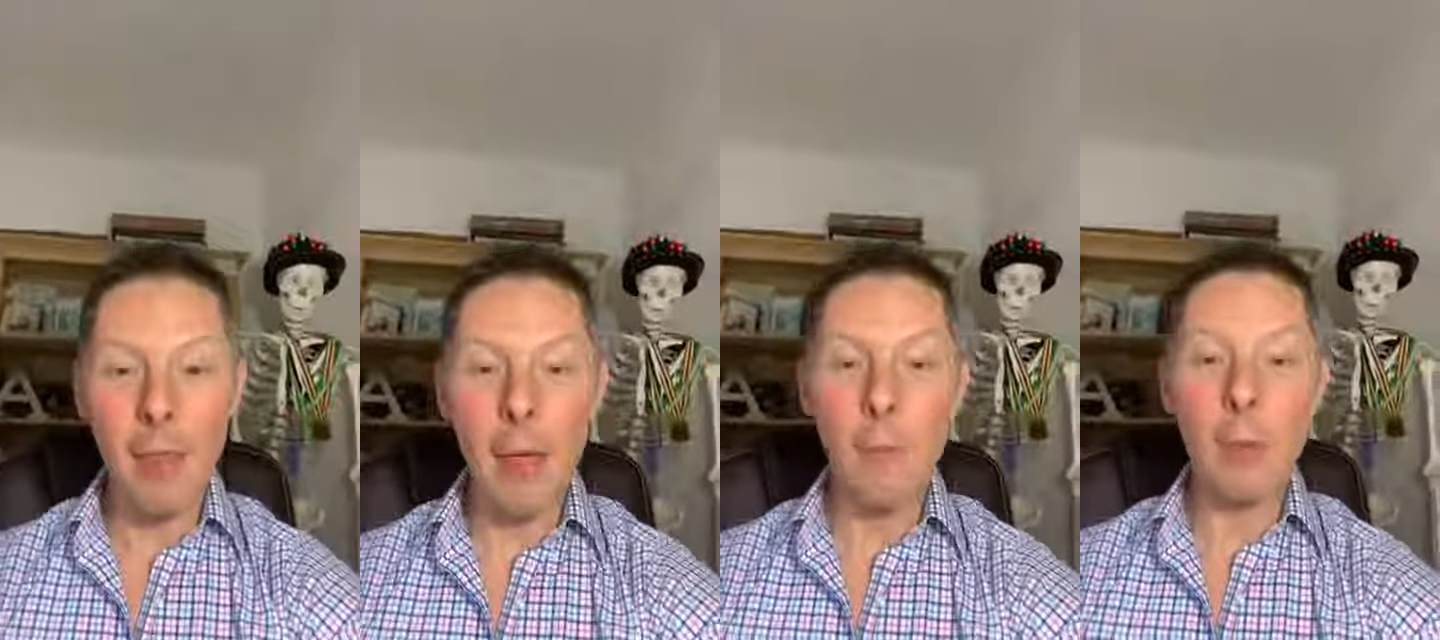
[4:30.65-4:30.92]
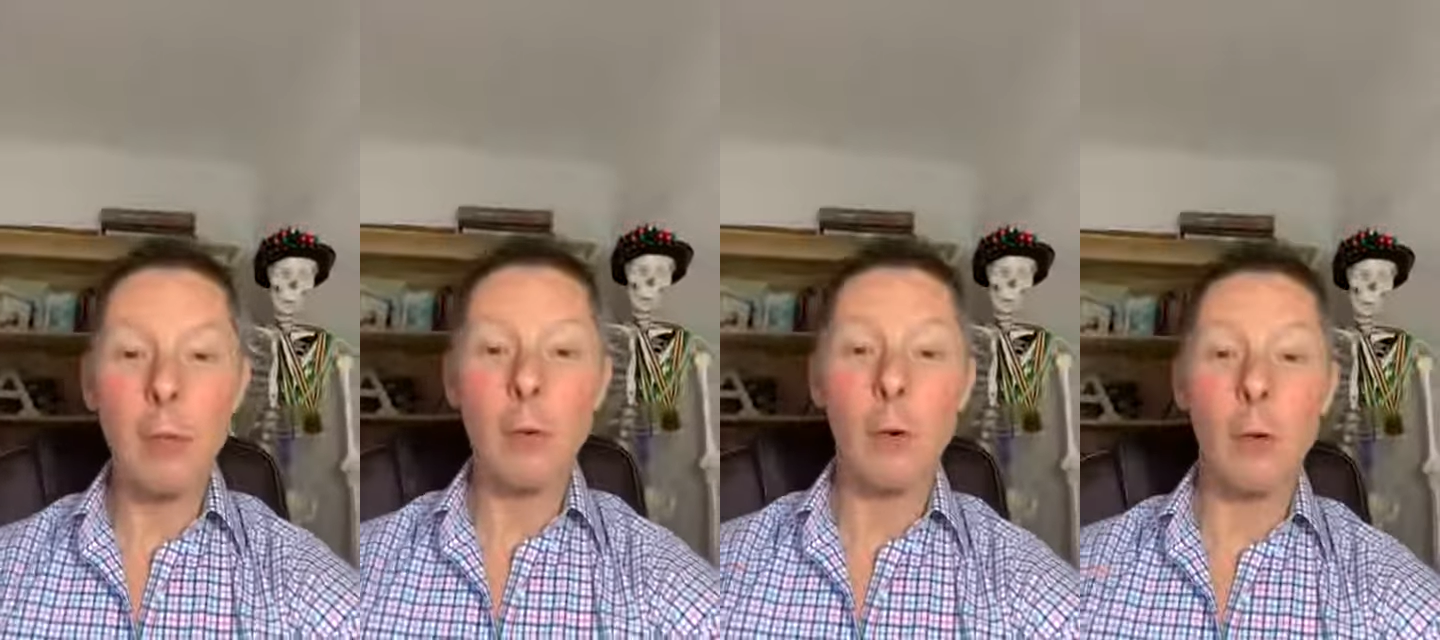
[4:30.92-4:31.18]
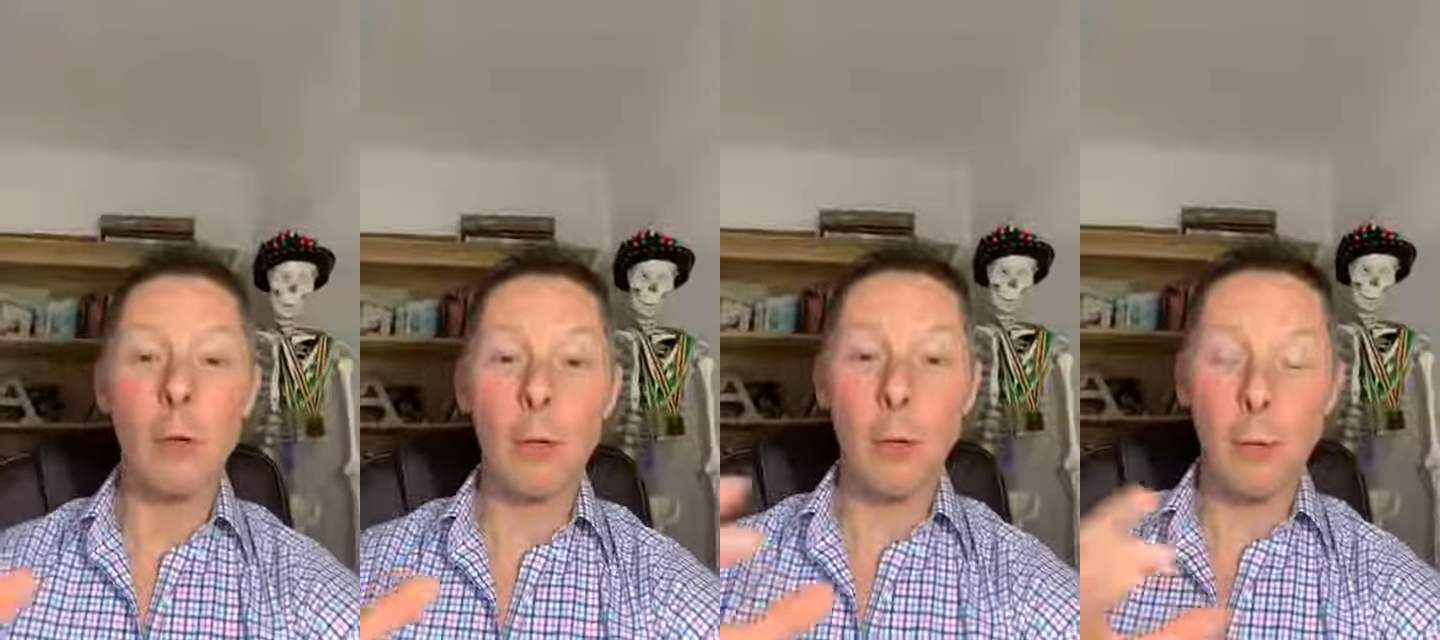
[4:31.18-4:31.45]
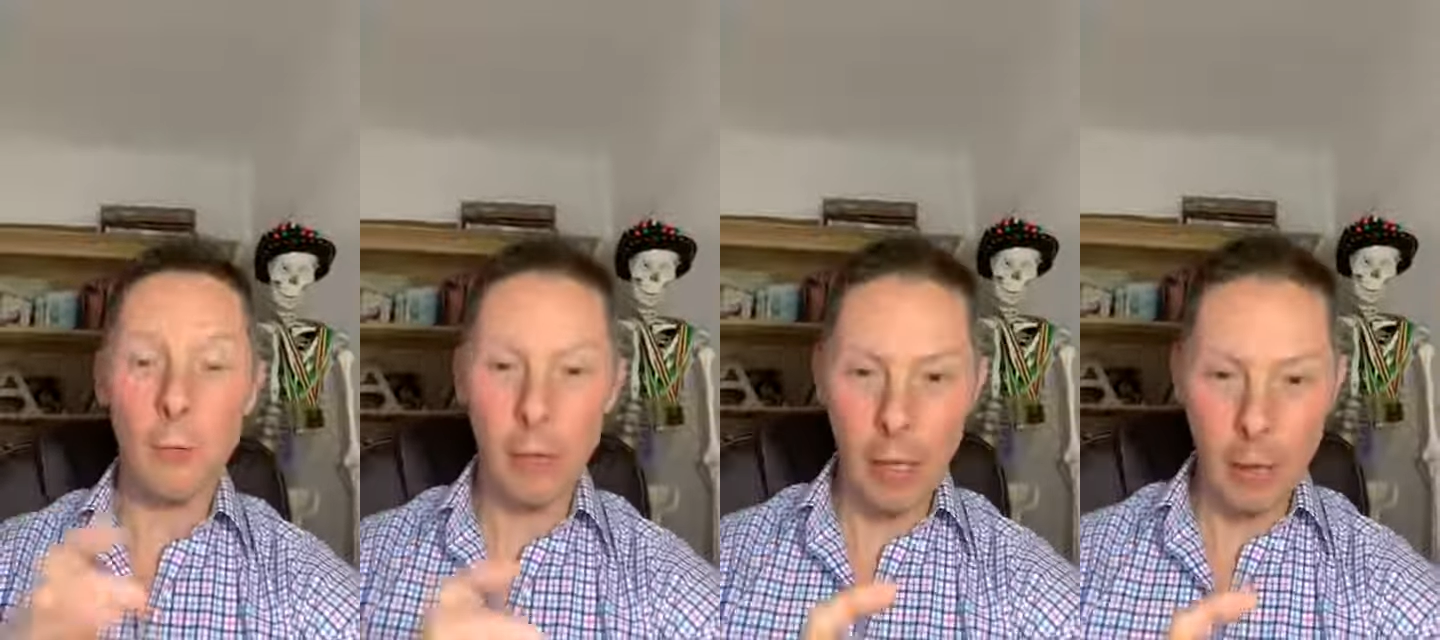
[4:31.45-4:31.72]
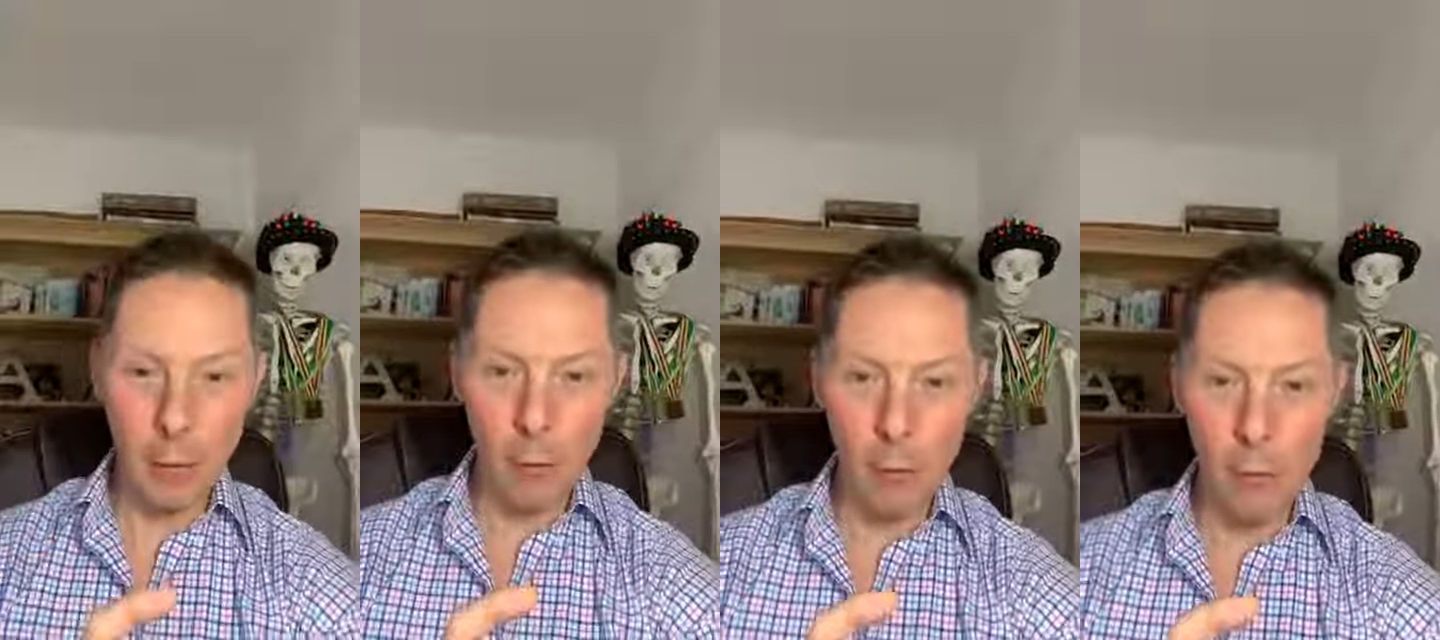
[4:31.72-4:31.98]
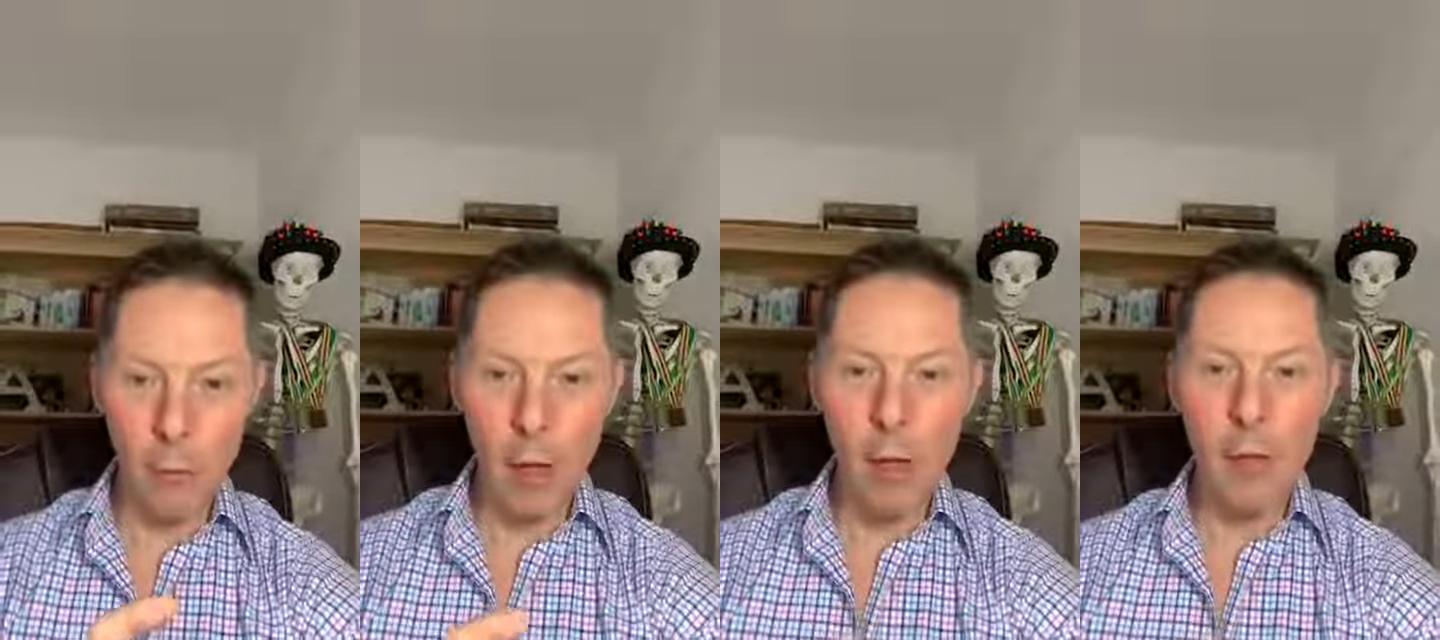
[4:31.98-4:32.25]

then we don't use it enough.